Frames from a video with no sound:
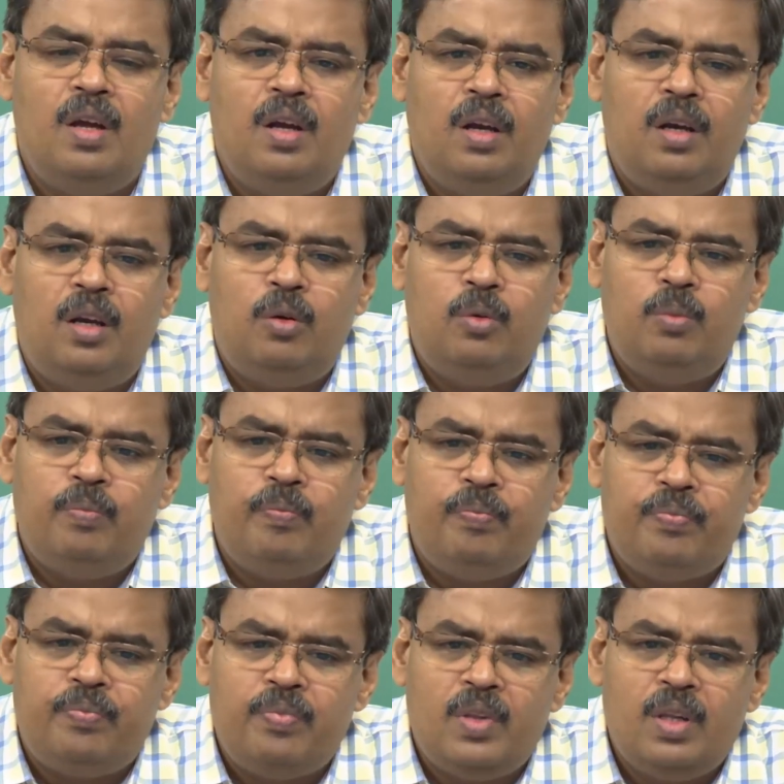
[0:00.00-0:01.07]
Now,
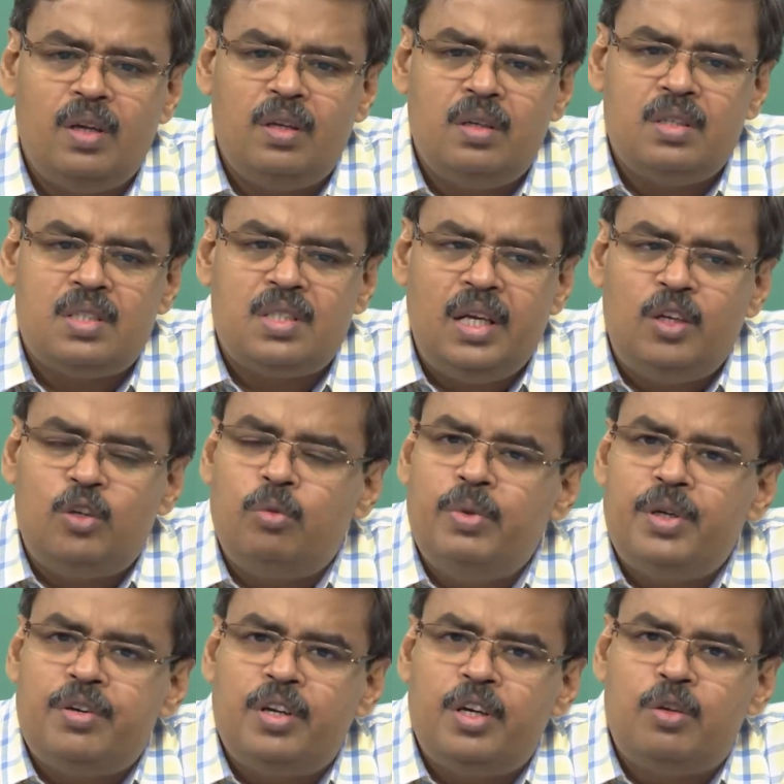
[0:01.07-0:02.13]

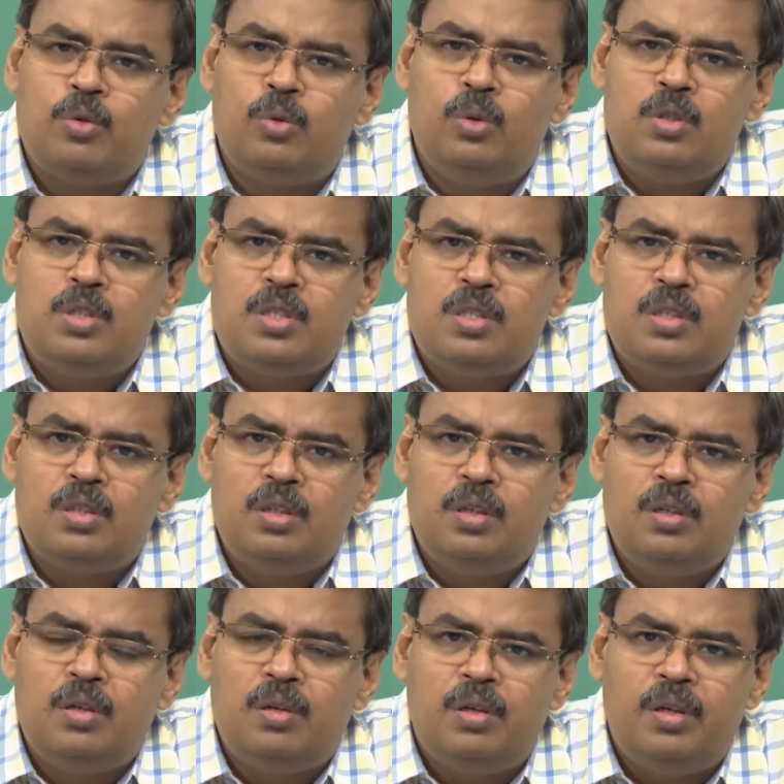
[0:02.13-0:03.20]
psychometric tools,
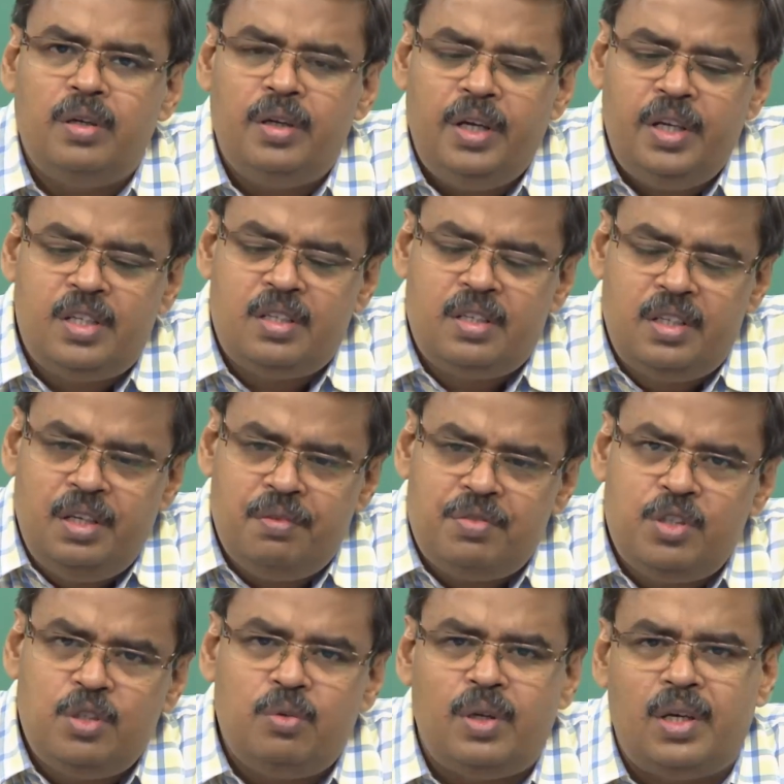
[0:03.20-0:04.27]
it gives
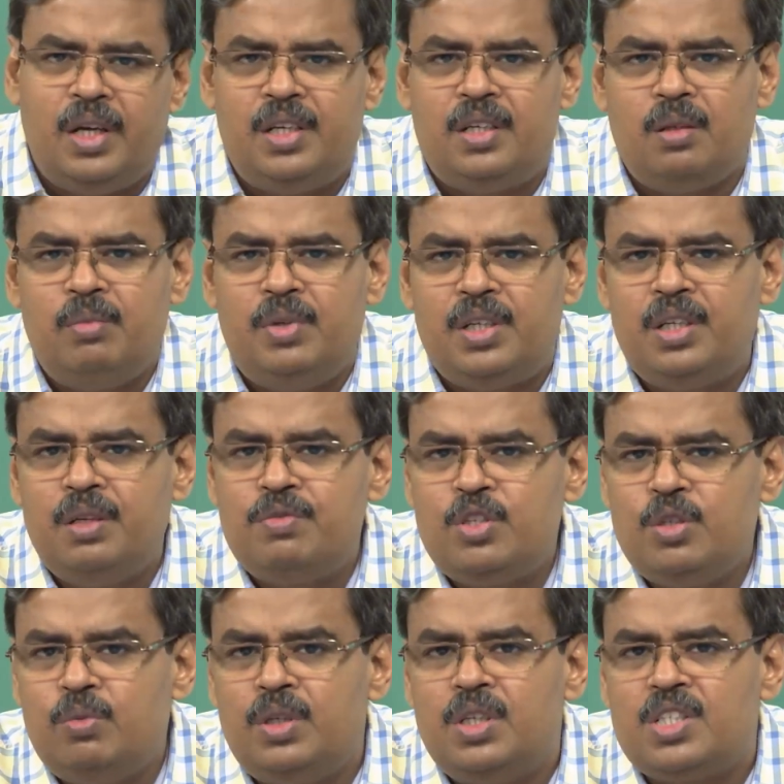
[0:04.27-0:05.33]
you an item, it gives
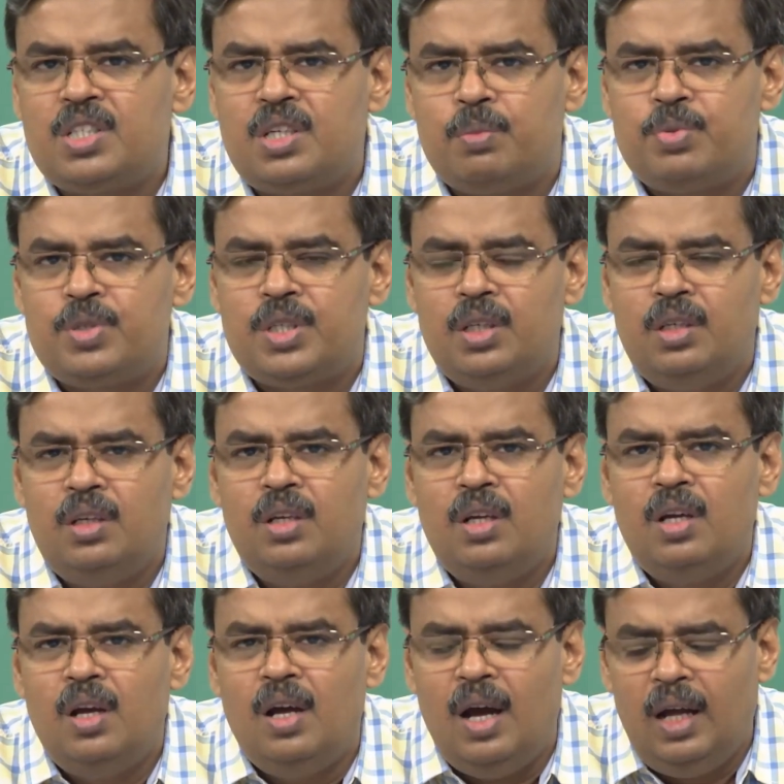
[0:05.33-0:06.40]
you a description,
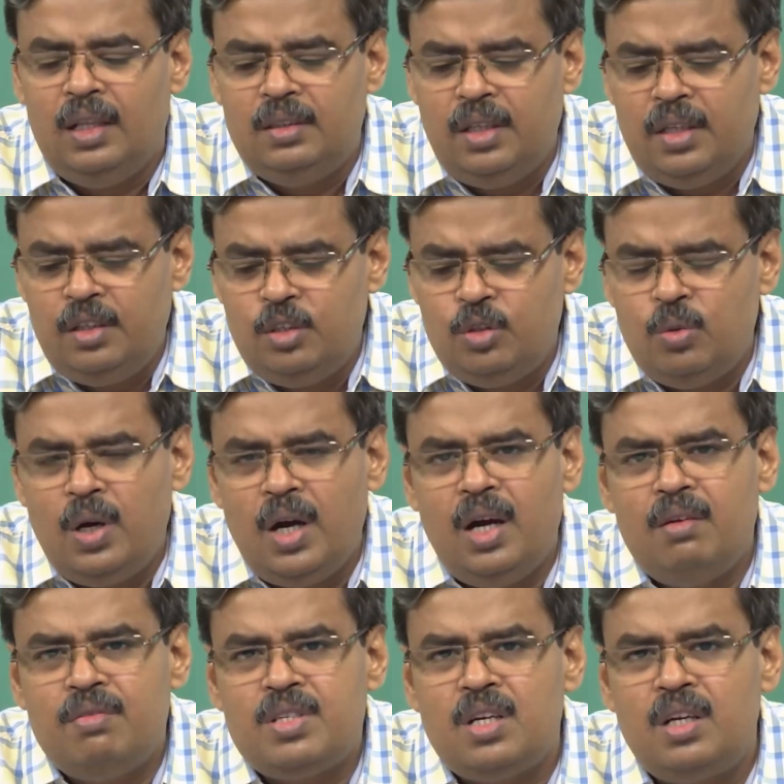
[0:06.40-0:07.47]
and then you
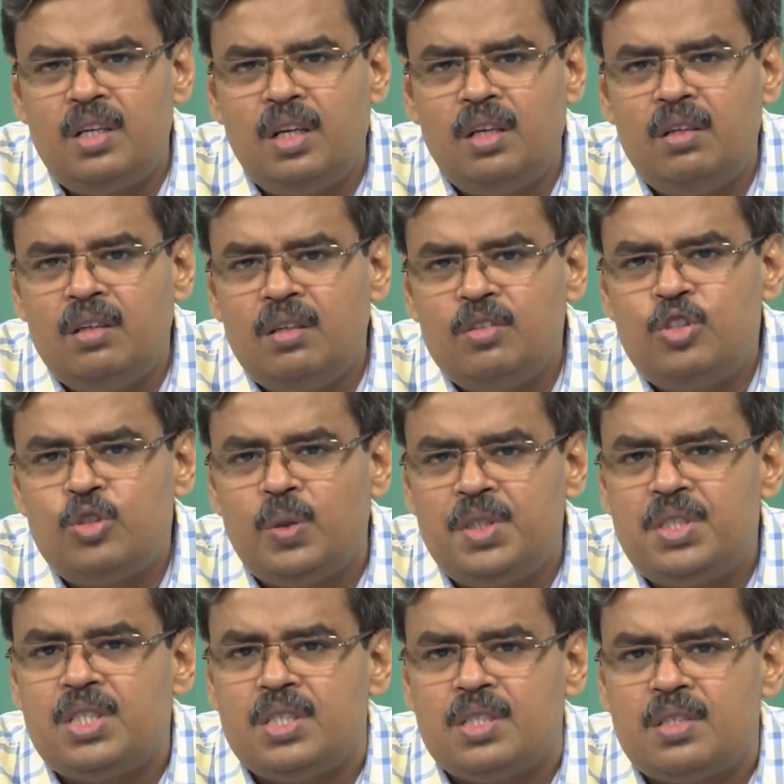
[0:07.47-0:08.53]
have certain
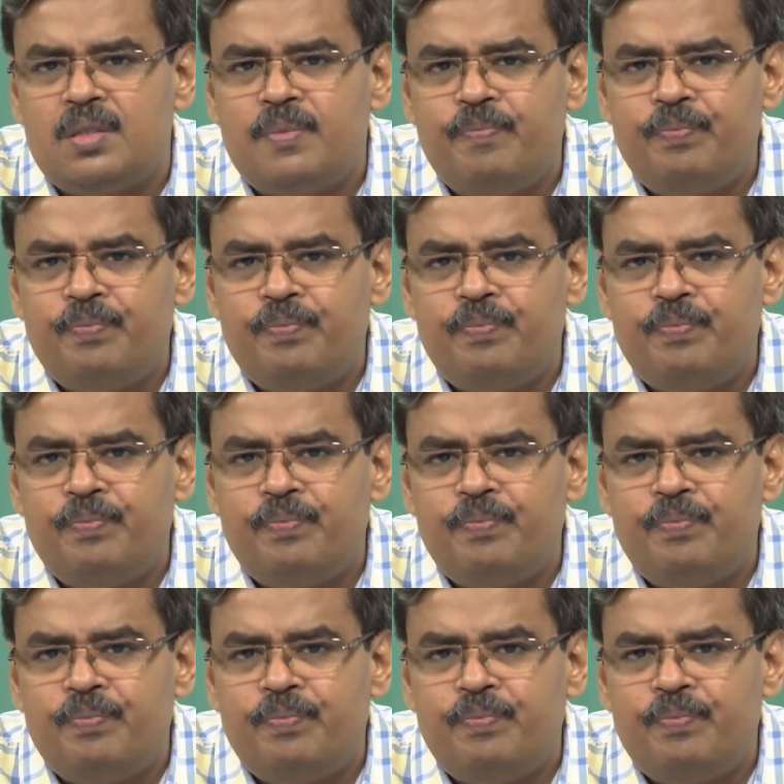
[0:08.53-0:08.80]
choices.